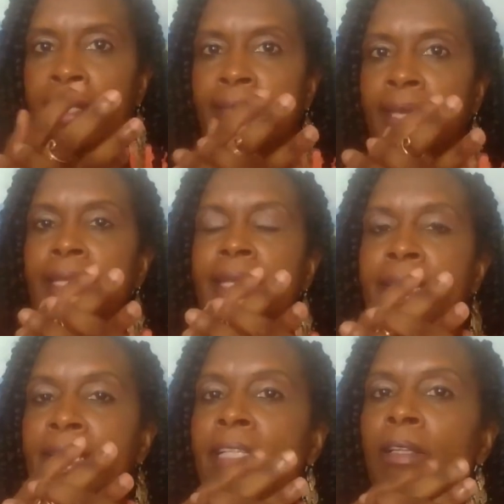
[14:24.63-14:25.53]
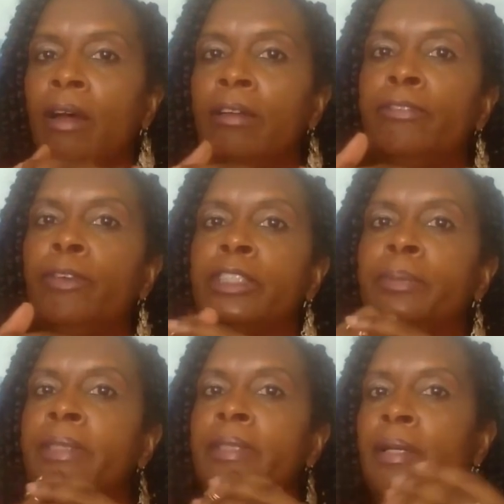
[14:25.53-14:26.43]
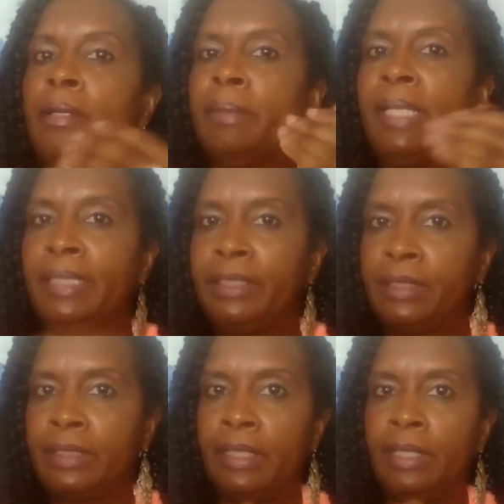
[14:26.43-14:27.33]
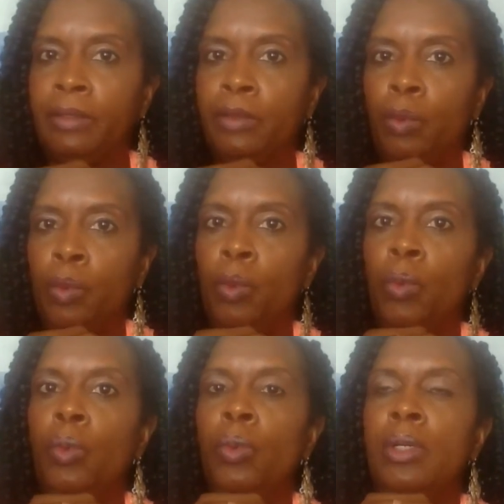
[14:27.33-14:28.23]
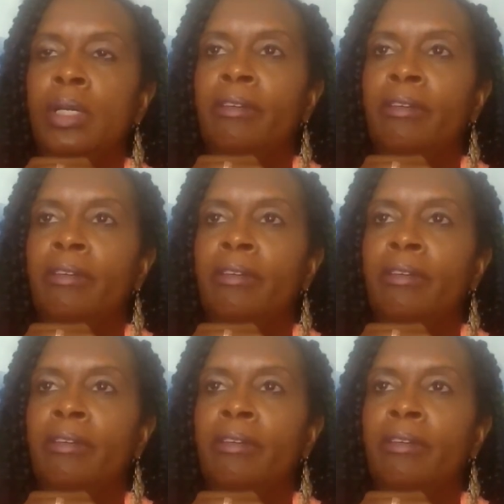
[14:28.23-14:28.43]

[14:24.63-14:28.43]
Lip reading: that any law enforcement agency who